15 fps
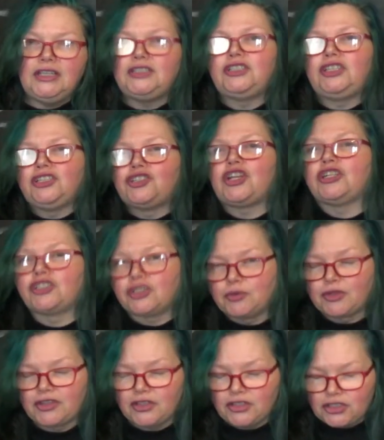conjunction
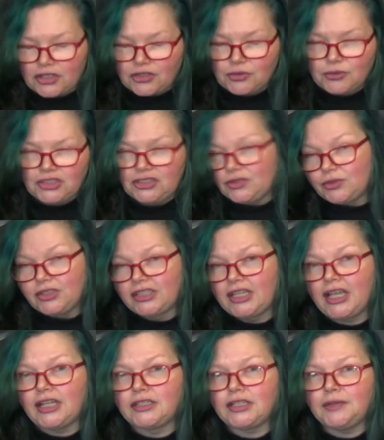with each other, which is really
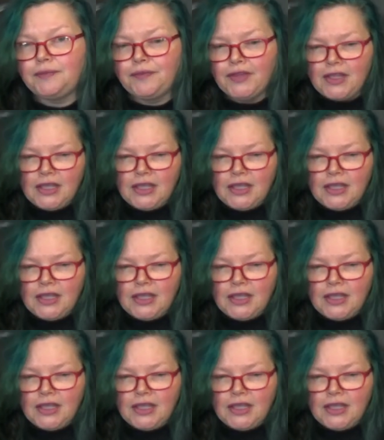handy.